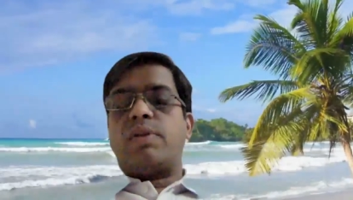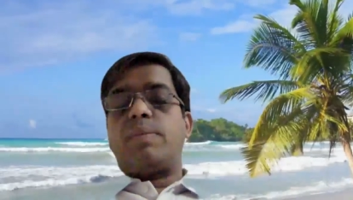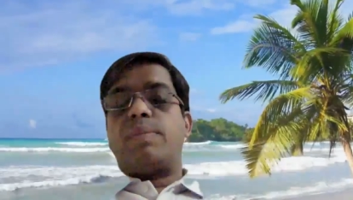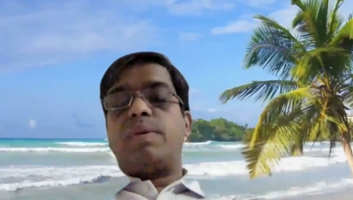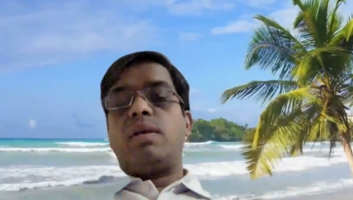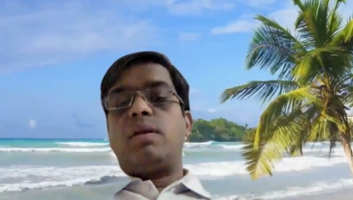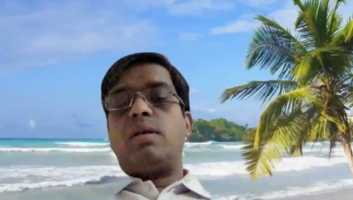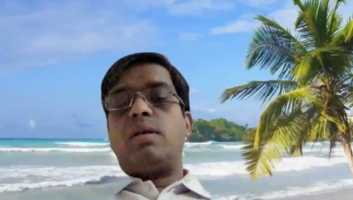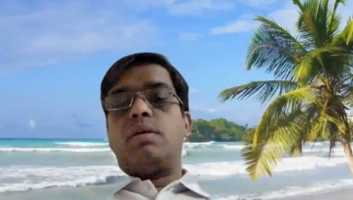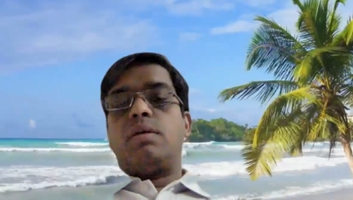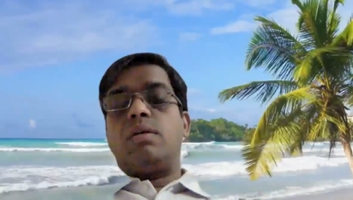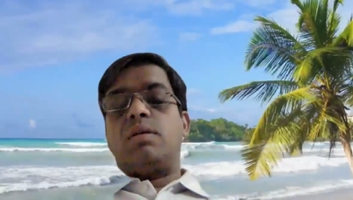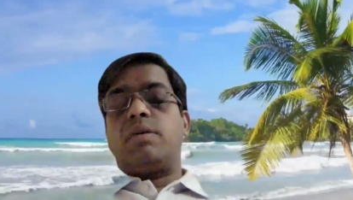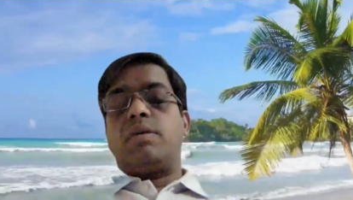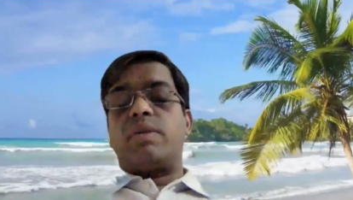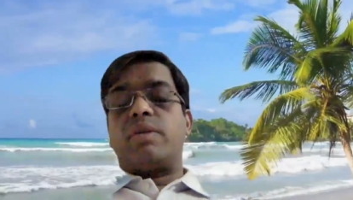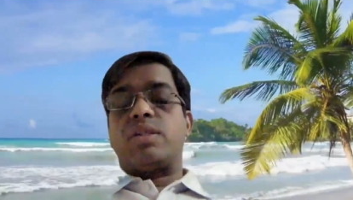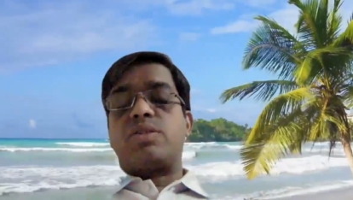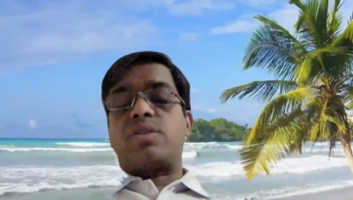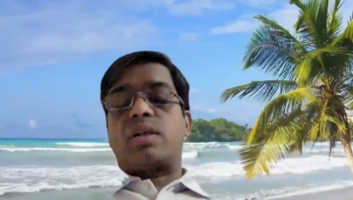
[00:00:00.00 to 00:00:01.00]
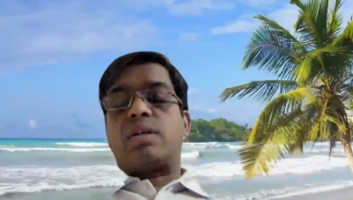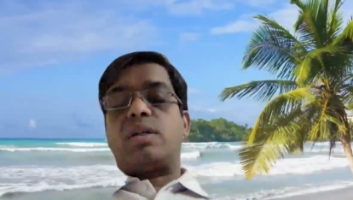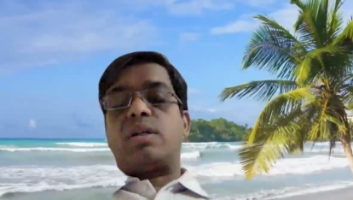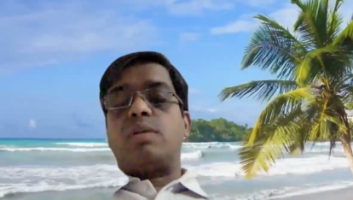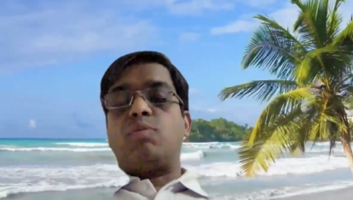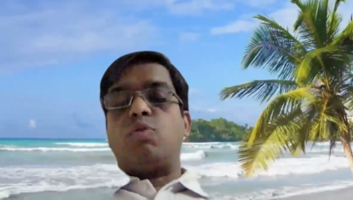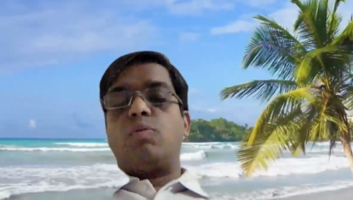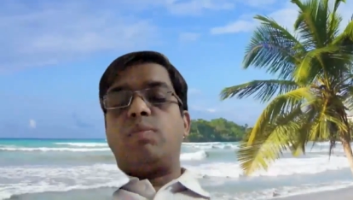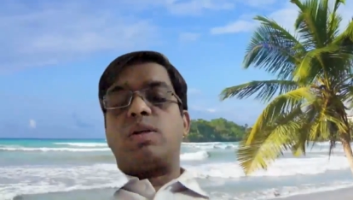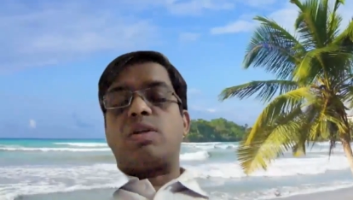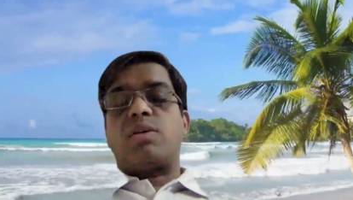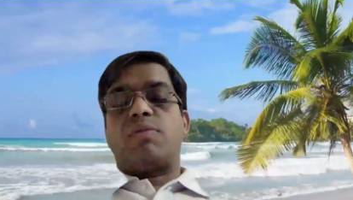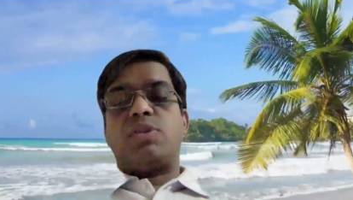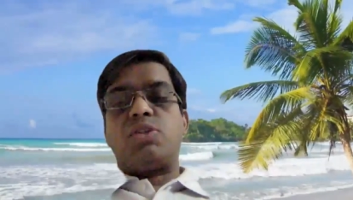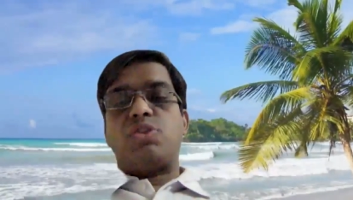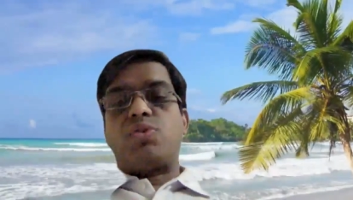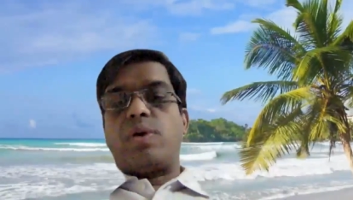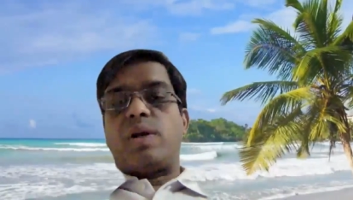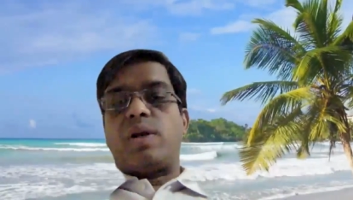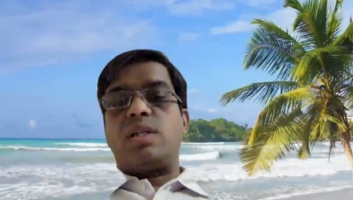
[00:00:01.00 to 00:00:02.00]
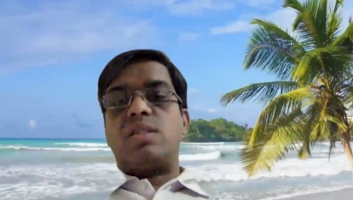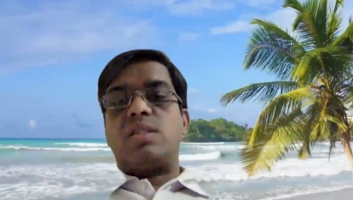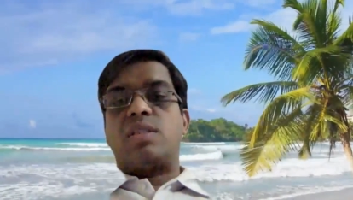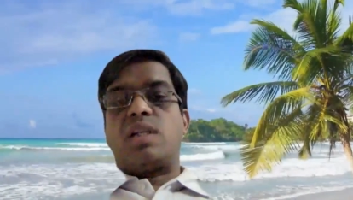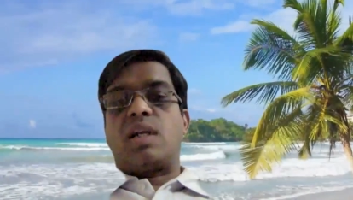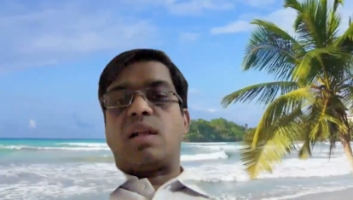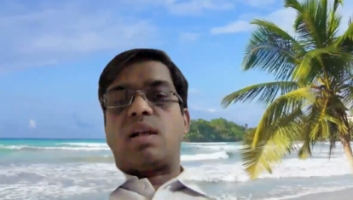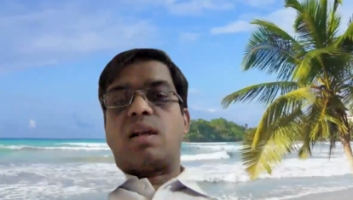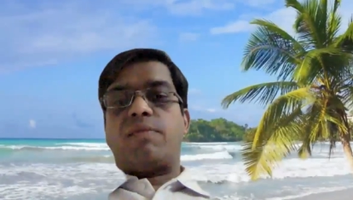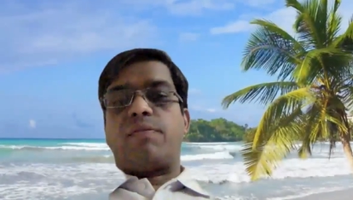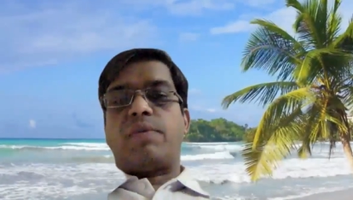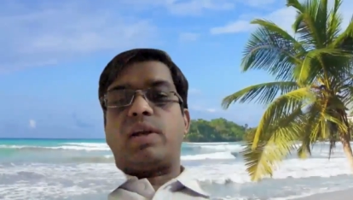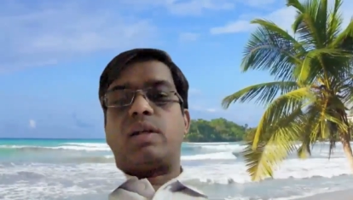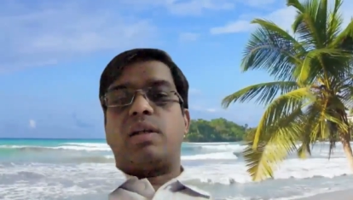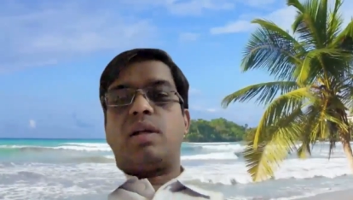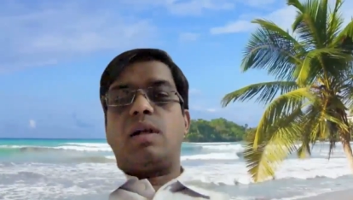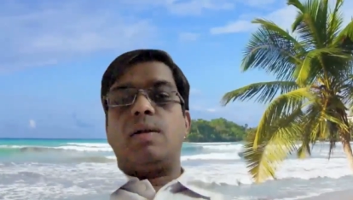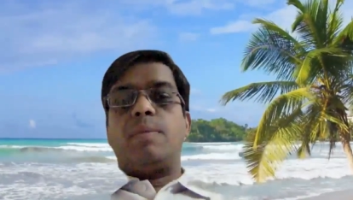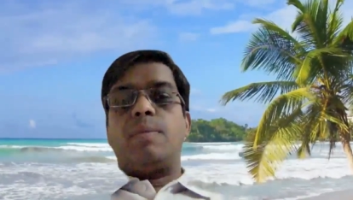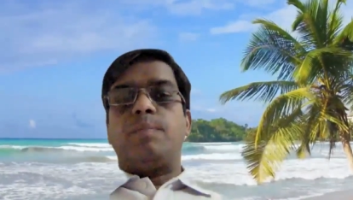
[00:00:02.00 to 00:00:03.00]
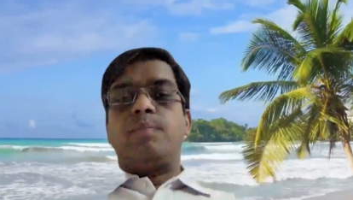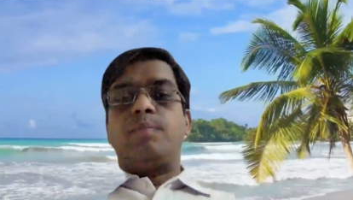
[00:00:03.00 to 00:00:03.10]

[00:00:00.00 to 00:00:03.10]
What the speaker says: will be restricted movement of the joints that are affected.